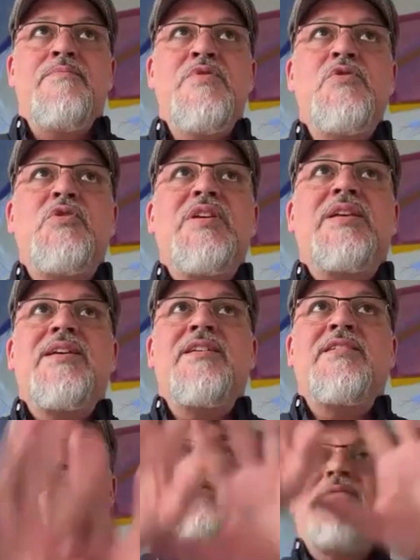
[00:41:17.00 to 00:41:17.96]
music
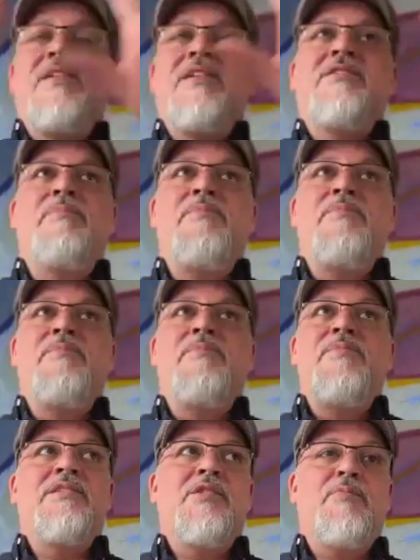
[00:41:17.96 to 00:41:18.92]
is
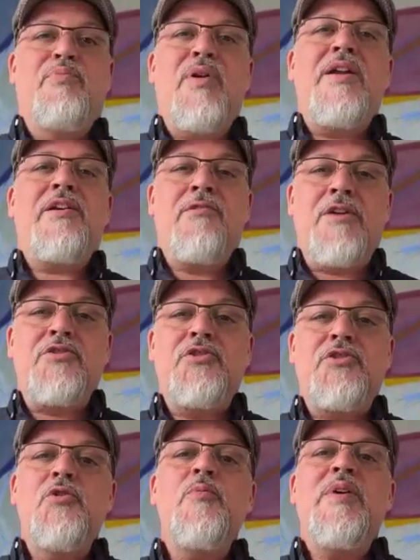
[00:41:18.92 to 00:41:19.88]
spread across
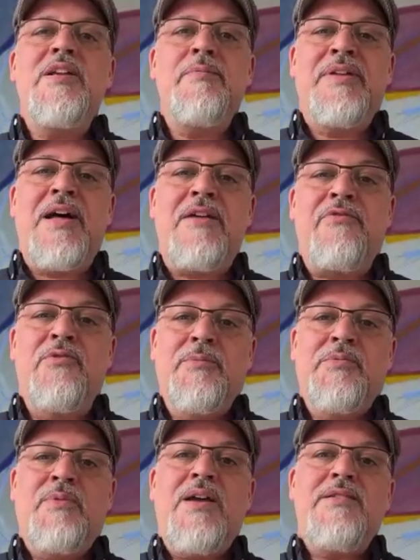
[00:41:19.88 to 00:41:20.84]
too many
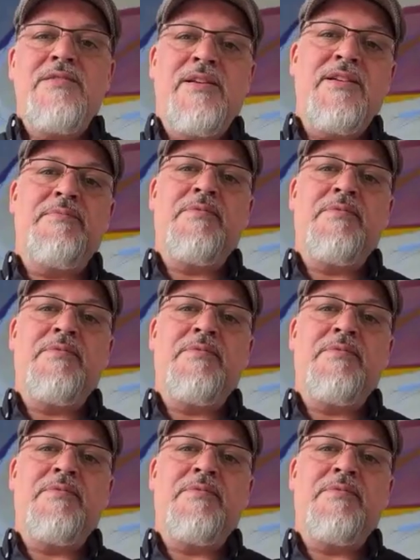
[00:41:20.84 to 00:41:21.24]
platforms, right? You